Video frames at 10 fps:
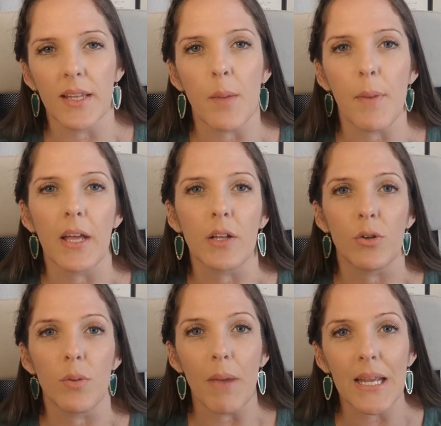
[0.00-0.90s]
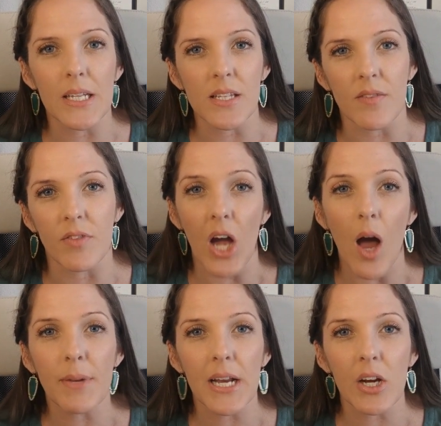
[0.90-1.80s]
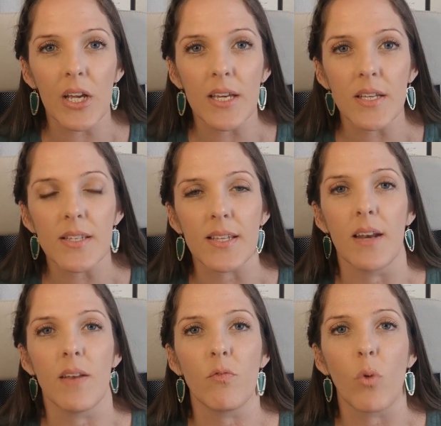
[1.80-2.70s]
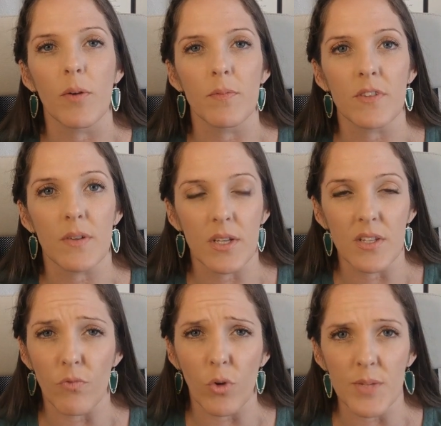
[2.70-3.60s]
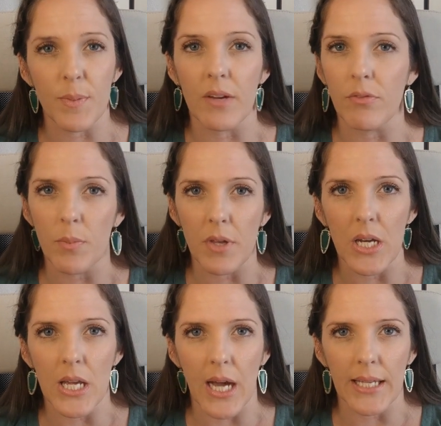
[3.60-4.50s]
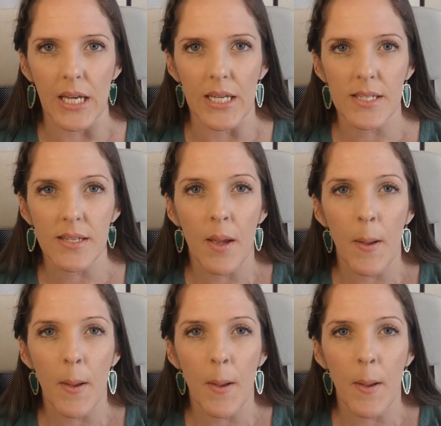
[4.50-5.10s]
and they might include maintenance of the common areas and enforcement of community guidelines.